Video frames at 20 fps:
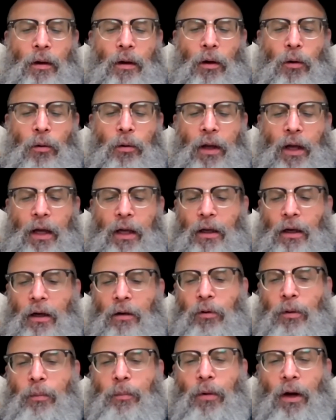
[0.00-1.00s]
Okay, a
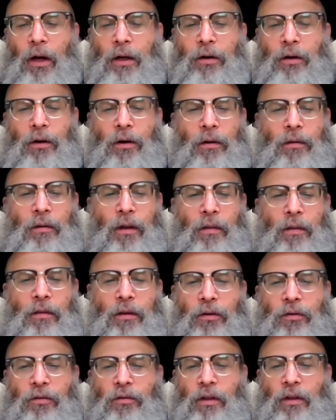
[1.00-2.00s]
reminder that
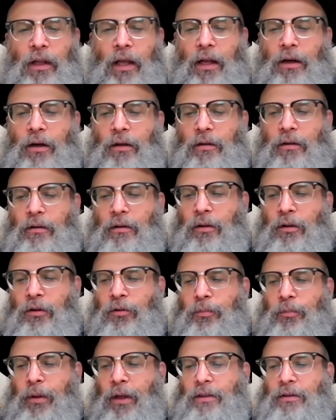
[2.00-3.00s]
this letter
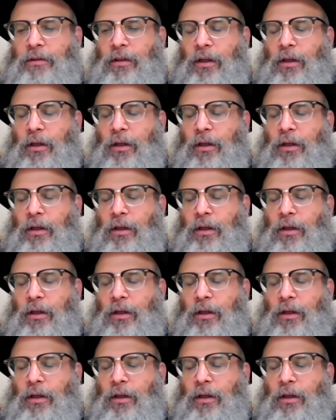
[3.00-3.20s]
is based